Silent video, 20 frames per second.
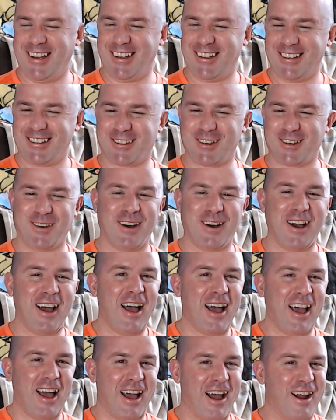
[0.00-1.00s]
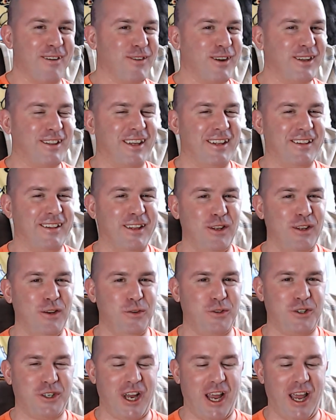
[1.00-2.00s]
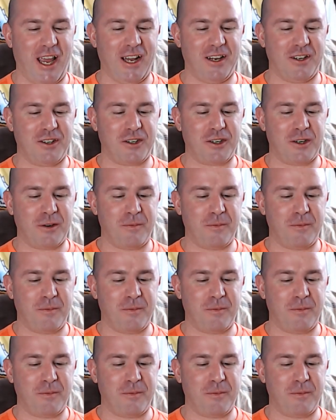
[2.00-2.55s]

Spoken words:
So everything that you change